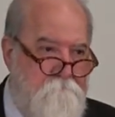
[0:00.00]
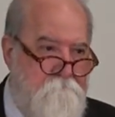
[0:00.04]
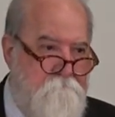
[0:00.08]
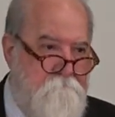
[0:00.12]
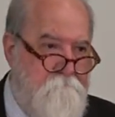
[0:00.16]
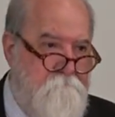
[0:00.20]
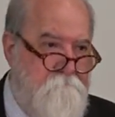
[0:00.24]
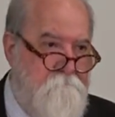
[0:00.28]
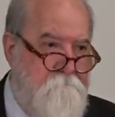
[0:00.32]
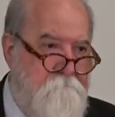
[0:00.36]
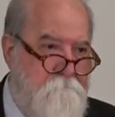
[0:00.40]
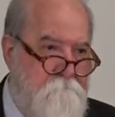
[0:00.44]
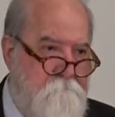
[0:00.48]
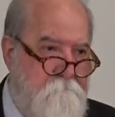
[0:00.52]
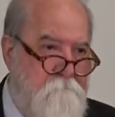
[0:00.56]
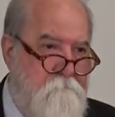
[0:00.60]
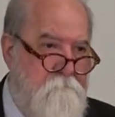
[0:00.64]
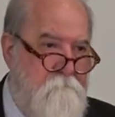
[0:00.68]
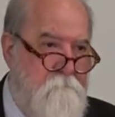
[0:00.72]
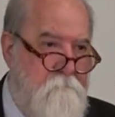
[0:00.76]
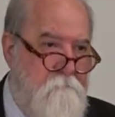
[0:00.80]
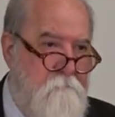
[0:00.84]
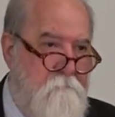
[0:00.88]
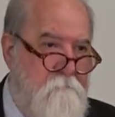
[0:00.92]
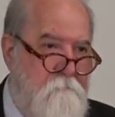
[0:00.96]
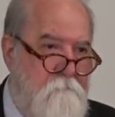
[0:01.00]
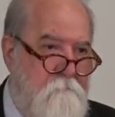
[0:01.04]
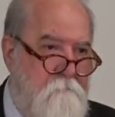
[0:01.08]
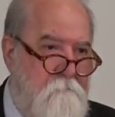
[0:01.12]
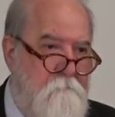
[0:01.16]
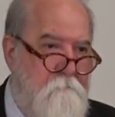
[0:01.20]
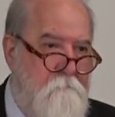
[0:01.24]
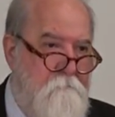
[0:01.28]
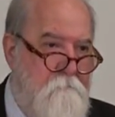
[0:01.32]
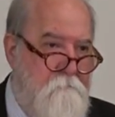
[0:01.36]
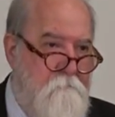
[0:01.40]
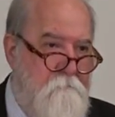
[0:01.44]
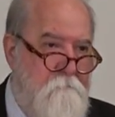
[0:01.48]

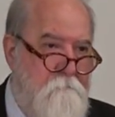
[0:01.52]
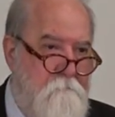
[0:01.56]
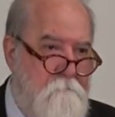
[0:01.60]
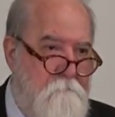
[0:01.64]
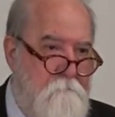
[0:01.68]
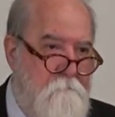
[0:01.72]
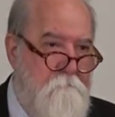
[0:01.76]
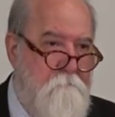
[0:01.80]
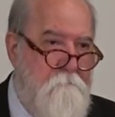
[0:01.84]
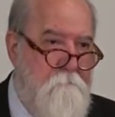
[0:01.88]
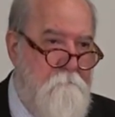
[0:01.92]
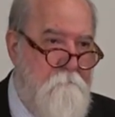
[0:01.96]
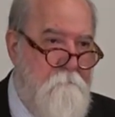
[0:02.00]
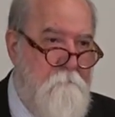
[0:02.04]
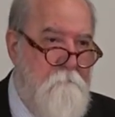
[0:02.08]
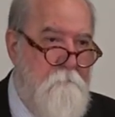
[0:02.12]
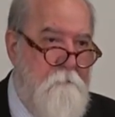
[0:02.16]
(silence)